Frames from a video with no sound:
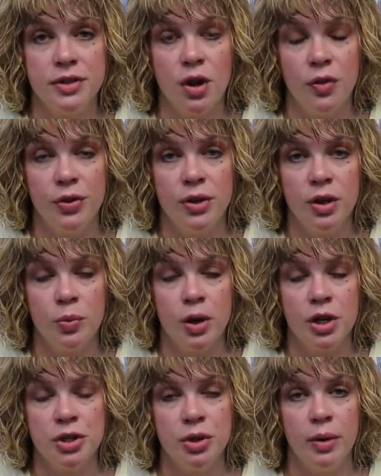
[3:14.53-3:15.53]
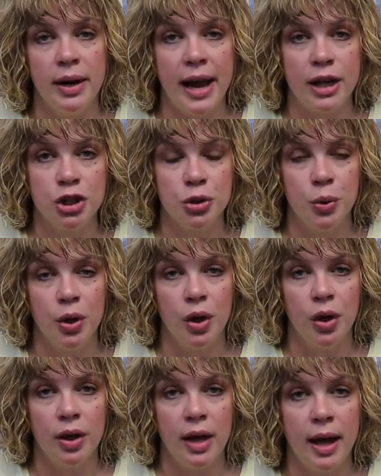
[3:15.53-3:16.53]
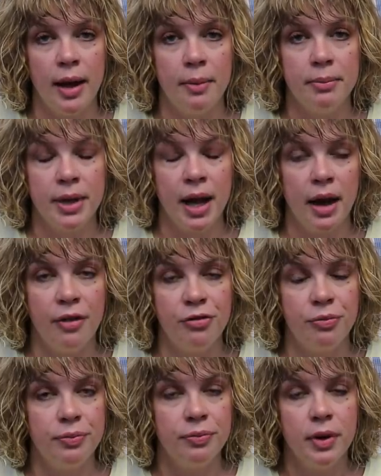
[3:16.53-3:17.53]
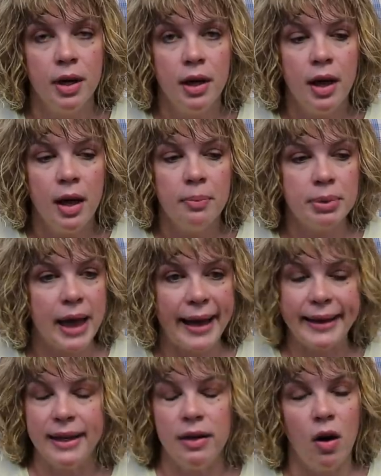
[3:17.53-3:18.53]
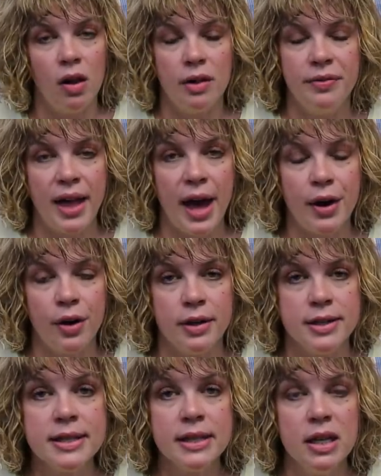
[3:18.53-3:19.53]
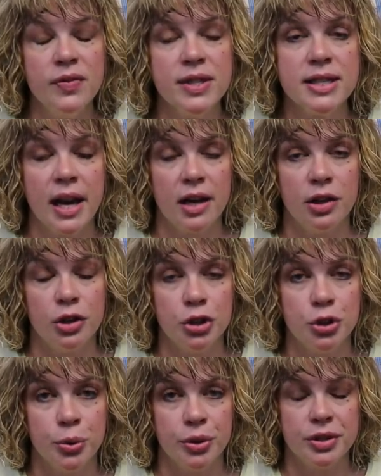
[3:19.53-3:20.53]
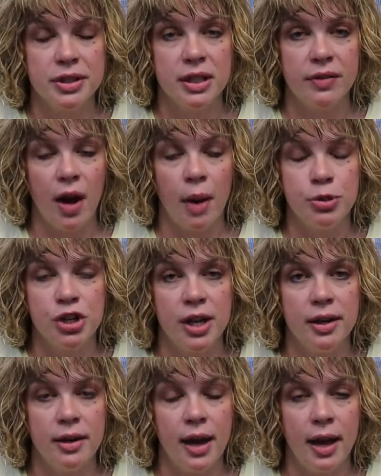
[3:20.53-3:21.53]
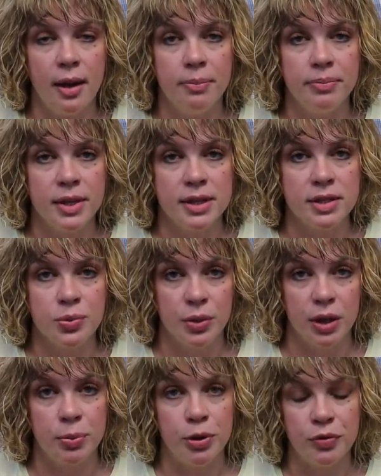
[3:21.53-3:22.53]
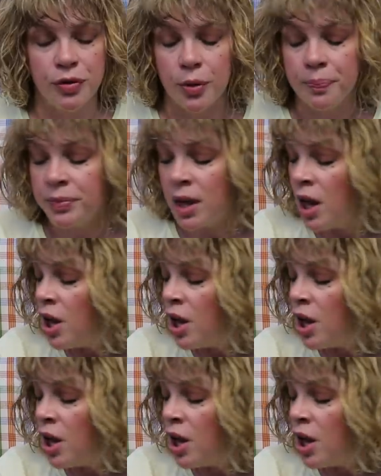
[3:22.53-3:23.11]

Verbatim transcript: So if you didn't want to do an actual um, cuff, placket, all of that on a sleeve, it's got a little shorter sleeve option um, that's really beautiful.